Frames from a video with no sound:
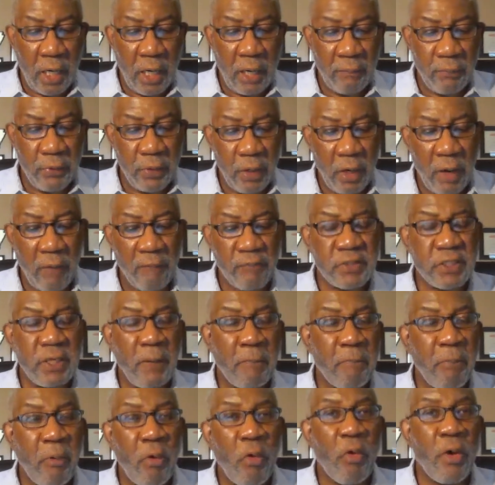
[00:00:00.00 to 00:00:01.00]
of the
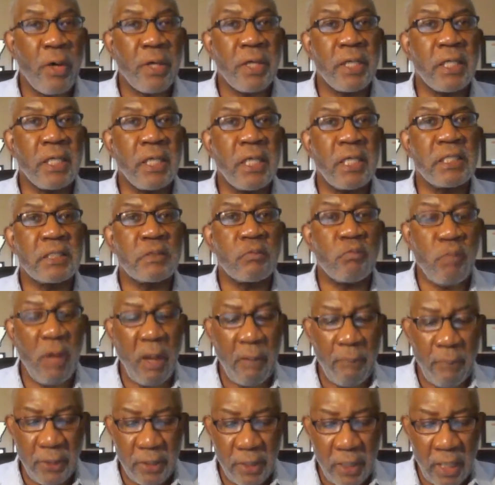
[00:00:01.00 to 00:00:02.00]
officer pointing his
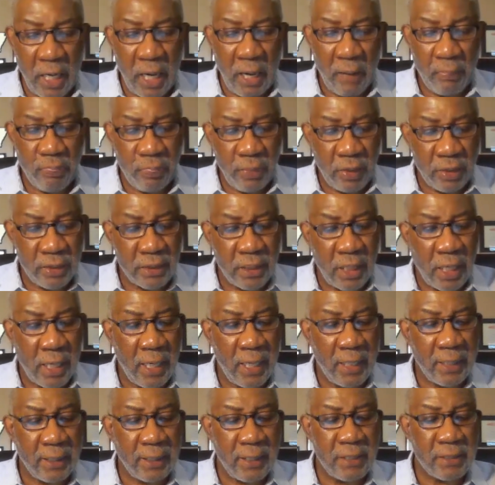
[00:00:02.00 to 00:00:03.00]
weapon at the
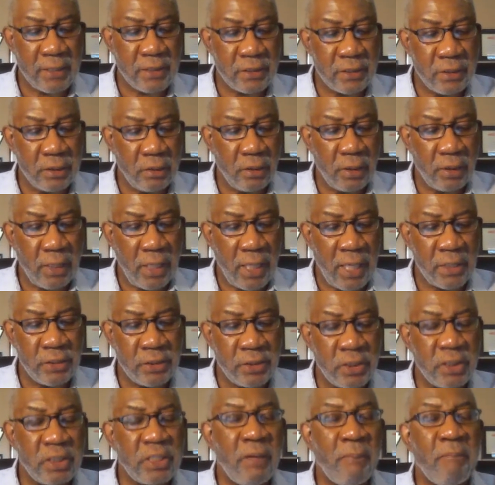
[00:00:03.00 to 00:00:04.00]
dying Castile as
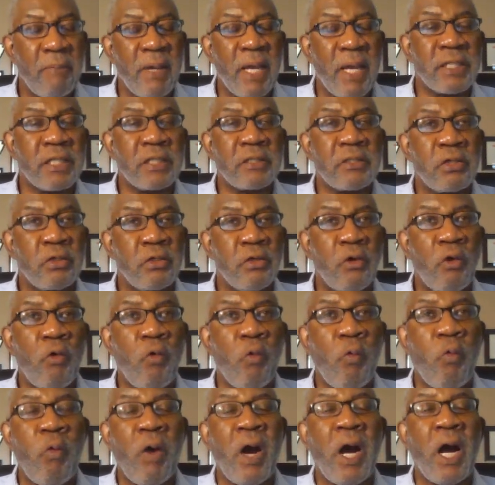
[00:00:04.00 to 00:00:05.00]
she demanded to
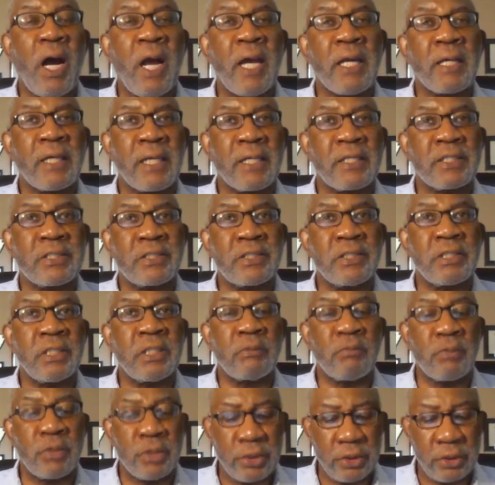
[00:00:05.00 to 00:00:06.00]
know why
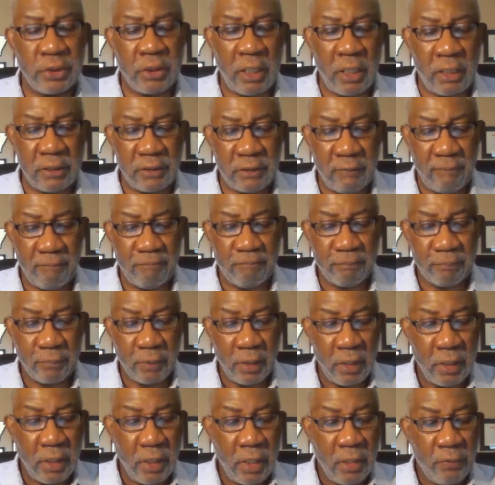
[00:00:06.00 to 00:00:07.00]
Castile was shot.
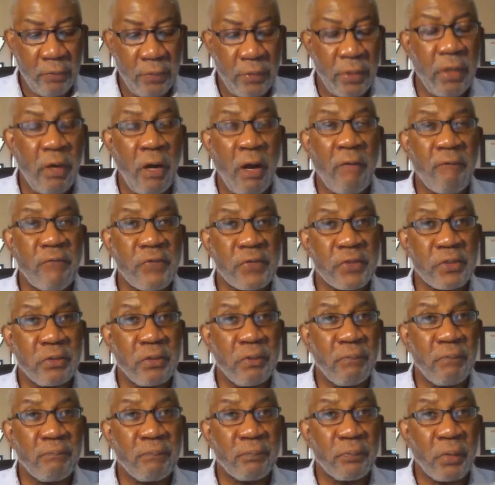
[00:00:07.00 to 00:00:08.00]
The
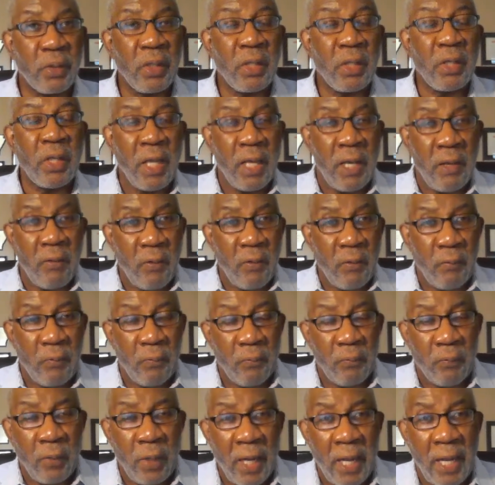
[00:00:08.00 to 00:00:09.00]
officer
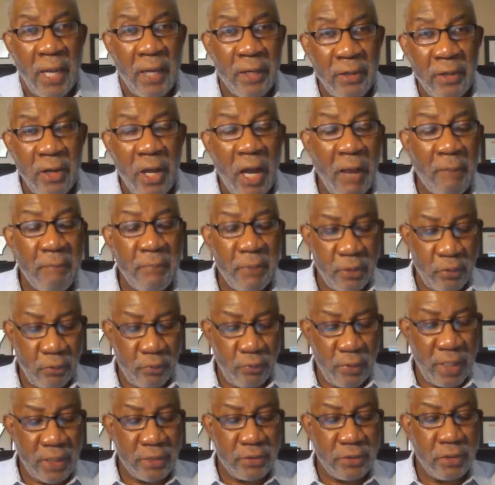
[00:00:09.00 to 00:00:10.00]
had not been
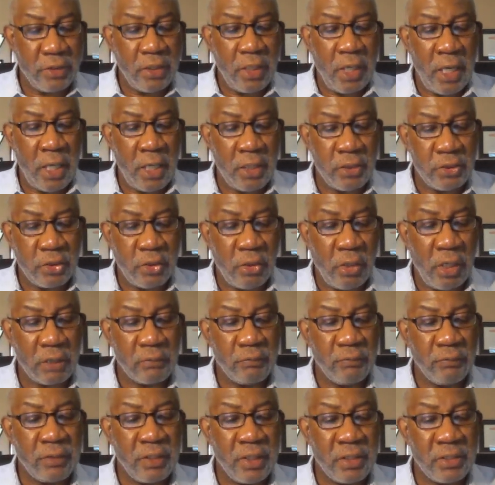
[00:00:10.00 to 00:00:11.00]
arrested and
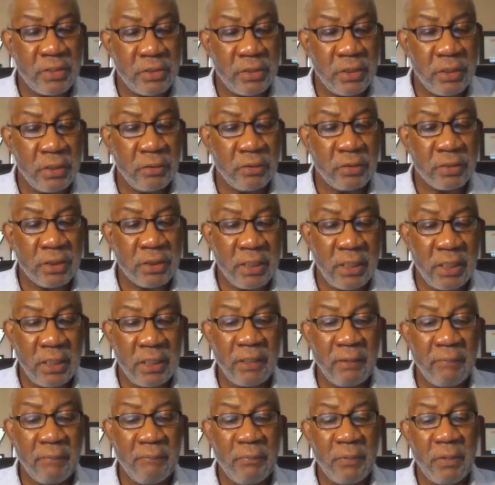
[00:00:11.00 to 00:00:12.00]
charged with Castile's
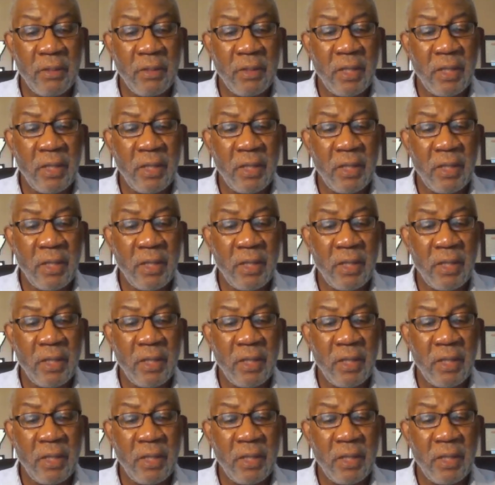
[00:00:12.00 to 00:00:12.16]
killing